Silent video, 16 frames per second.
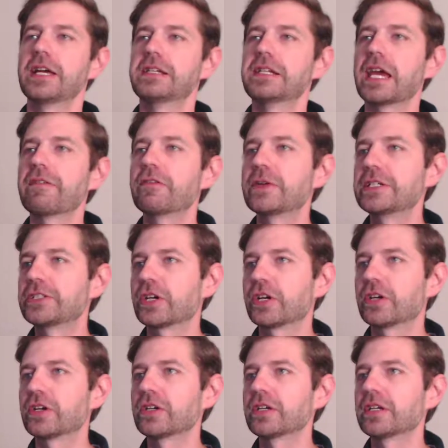David
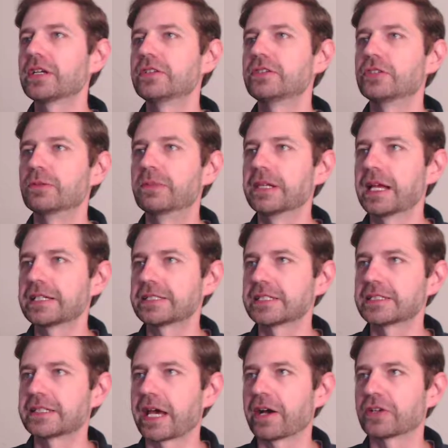returned to bless
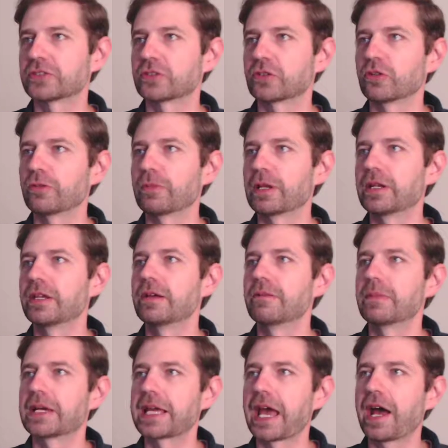his household, but
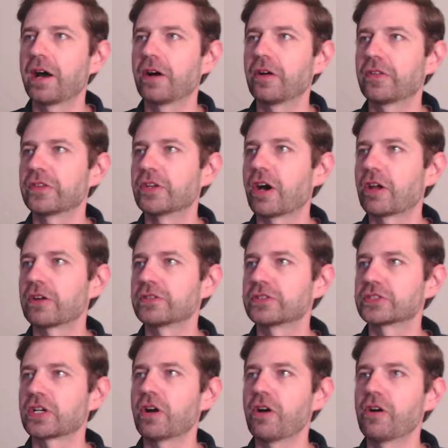Michal, the daughter of
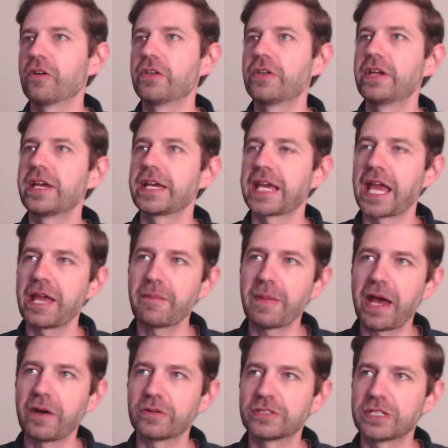Saul, came
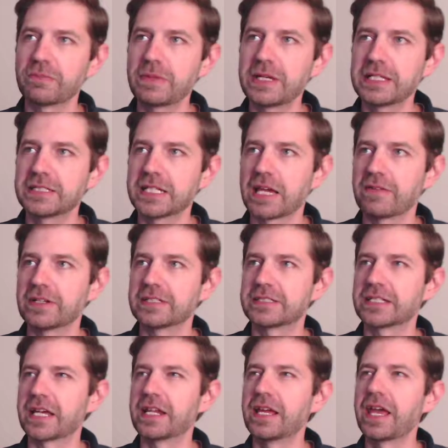out to meet David and
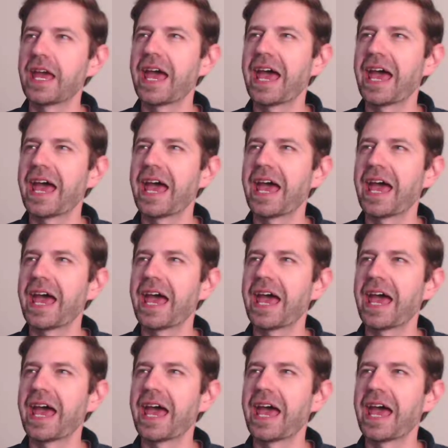said,